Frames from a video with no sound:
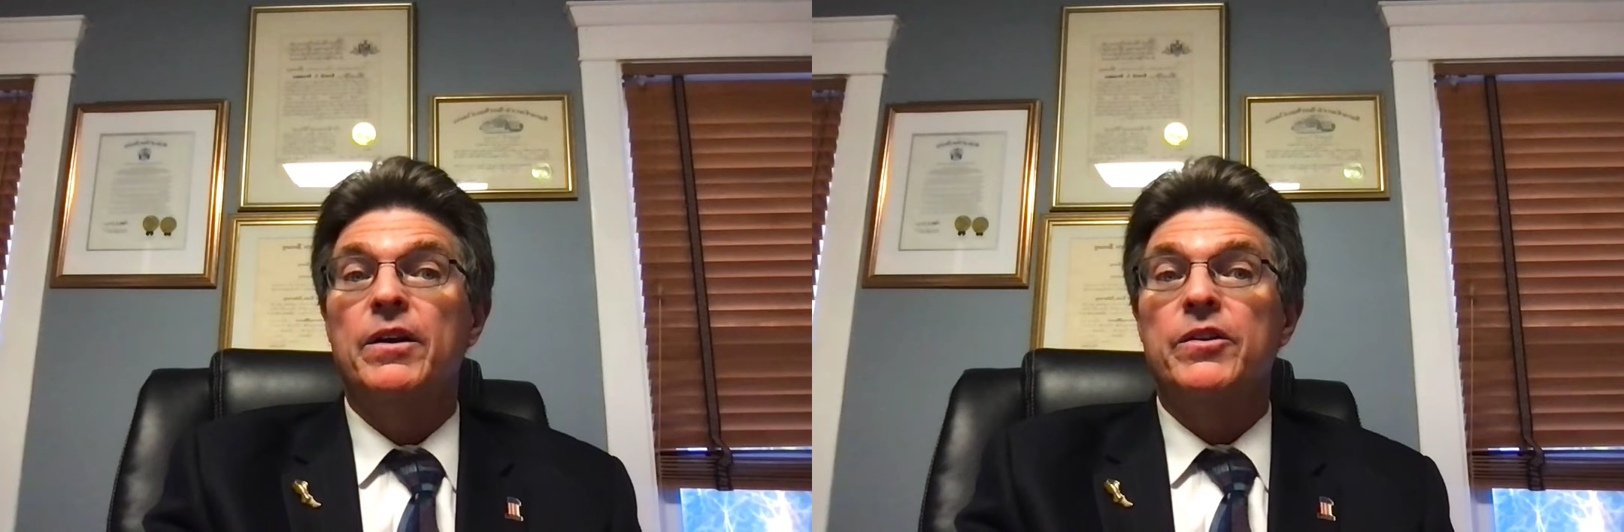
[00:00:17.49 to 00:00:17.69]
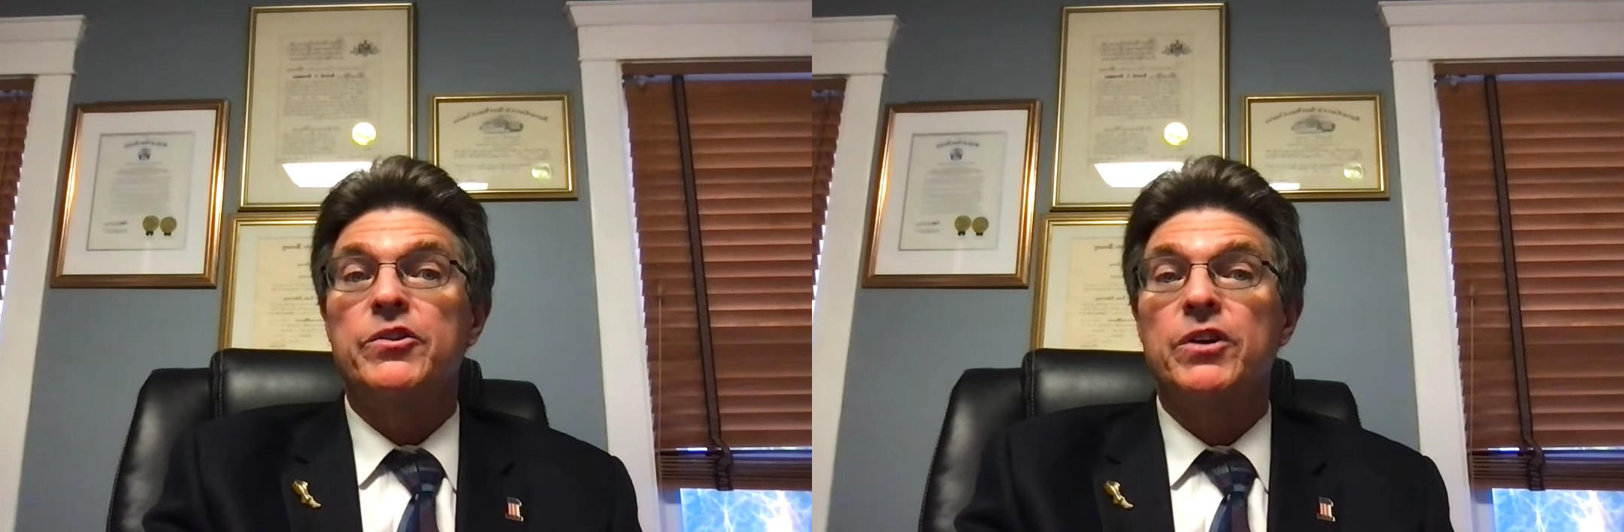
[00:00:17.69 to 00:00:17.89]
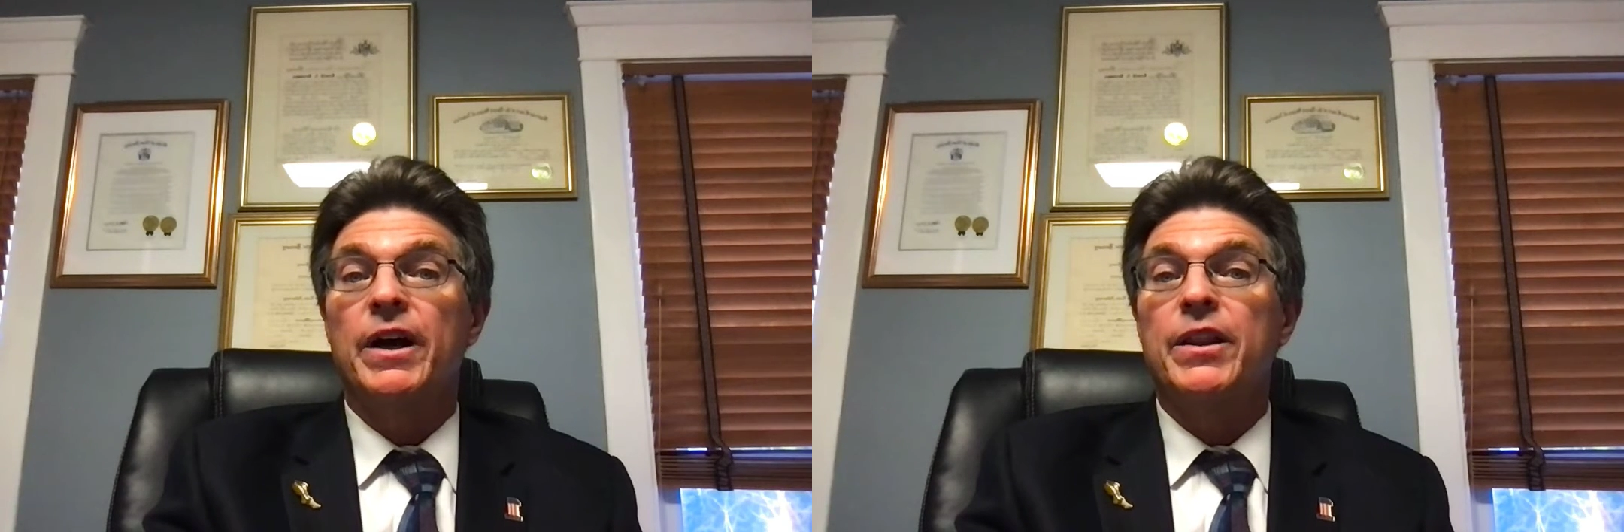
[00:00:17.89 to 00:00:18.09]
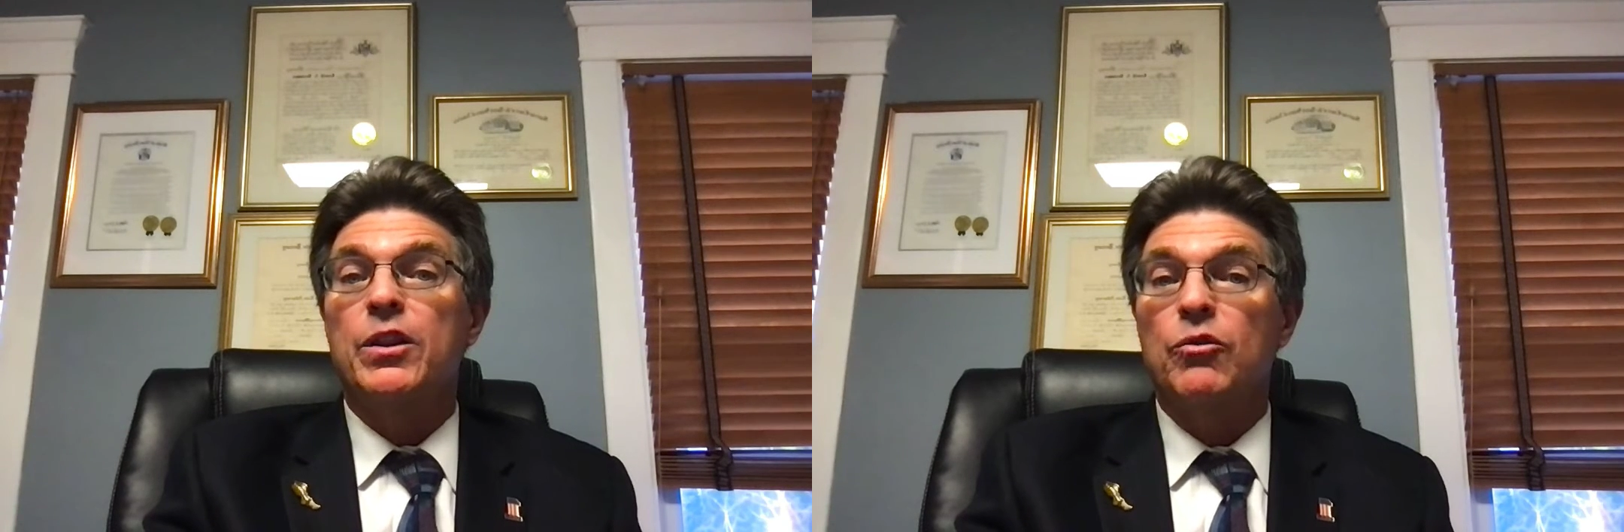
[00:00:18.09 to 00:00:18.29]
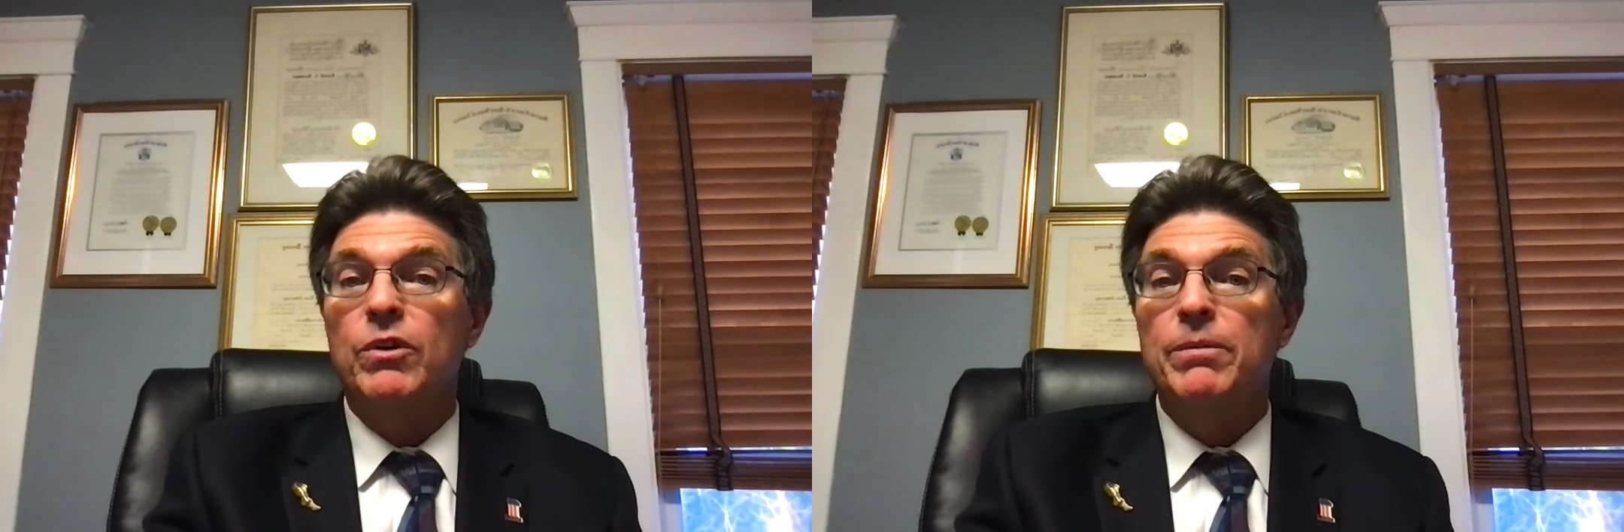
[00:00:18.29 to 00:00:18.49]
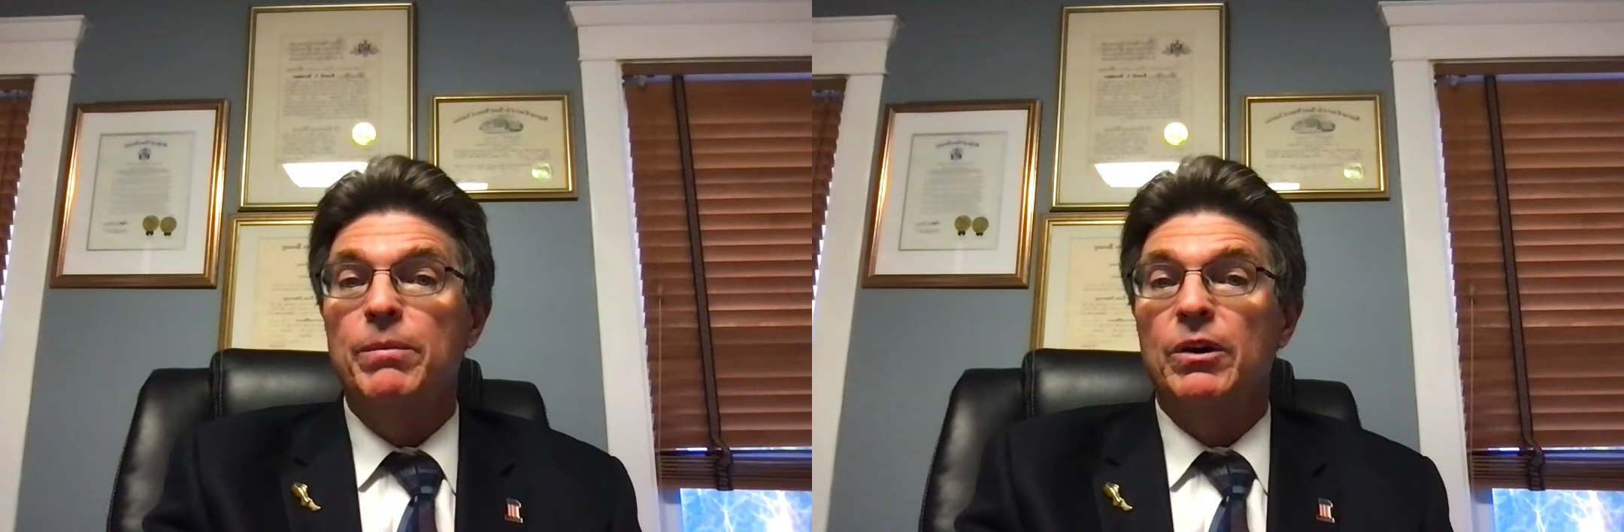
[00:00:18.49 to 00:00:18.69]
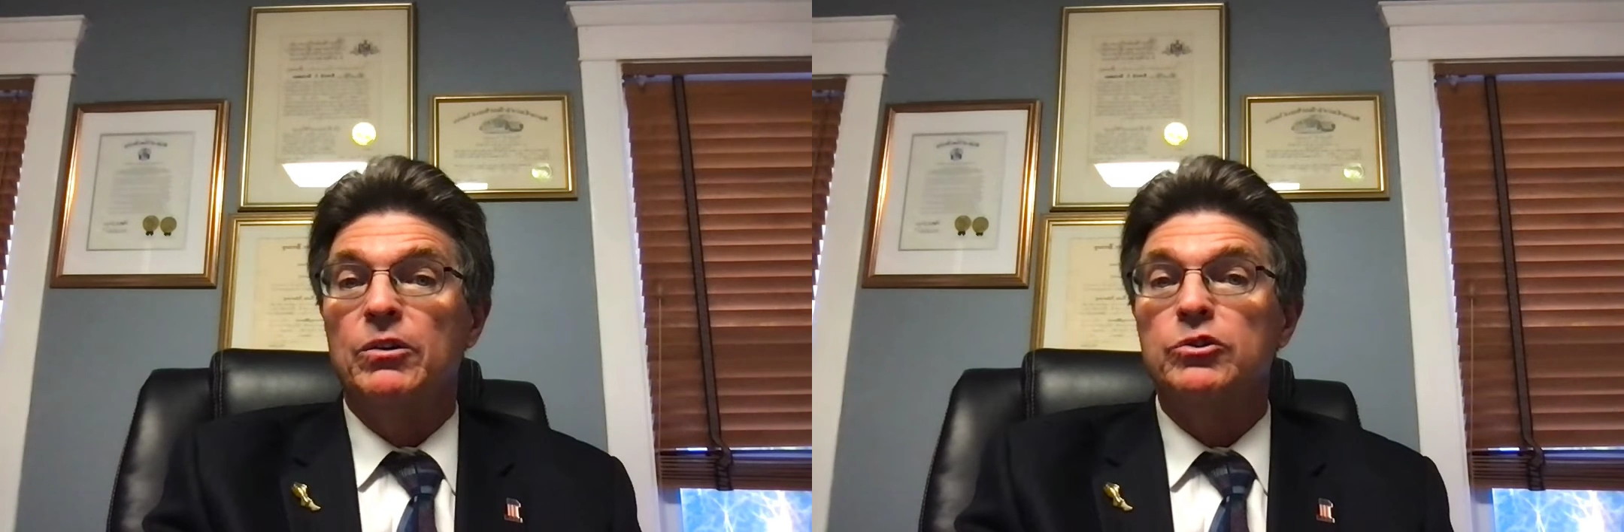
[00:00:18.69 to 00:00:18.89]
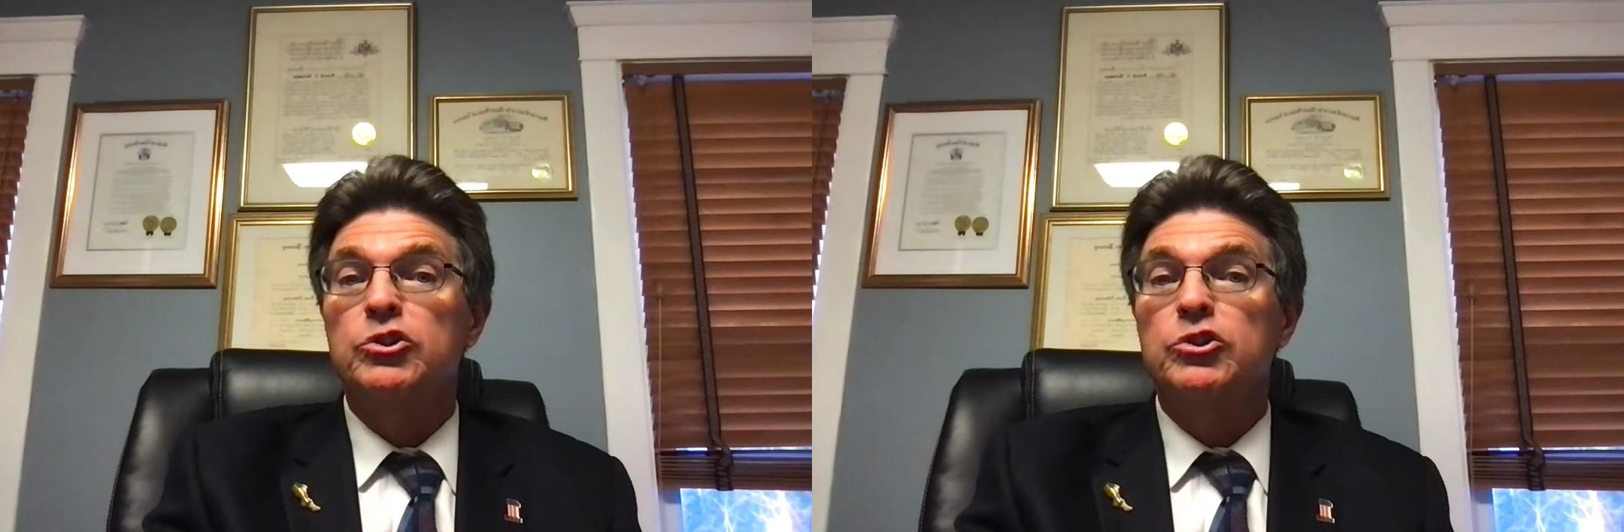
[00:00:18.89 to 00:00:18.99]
signed three bills